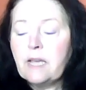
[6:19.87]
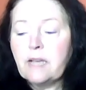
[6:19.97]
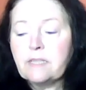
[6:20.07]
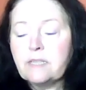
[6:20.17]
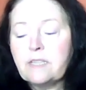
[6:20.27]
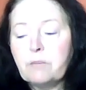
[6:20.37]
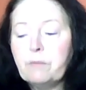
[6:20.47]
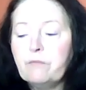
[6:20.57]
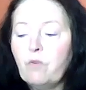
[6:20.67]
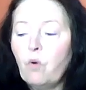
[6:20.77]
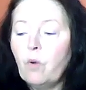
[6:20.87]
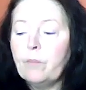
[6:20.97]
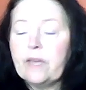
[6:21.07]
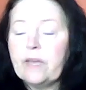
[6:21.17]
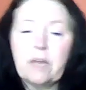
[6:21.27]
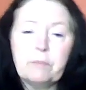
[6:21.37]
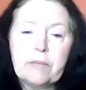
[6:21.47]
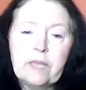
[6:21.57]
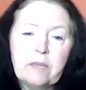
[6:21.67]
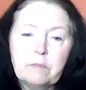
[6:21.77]
as I said before, it can
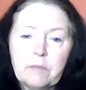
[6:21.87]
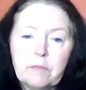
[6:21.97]
be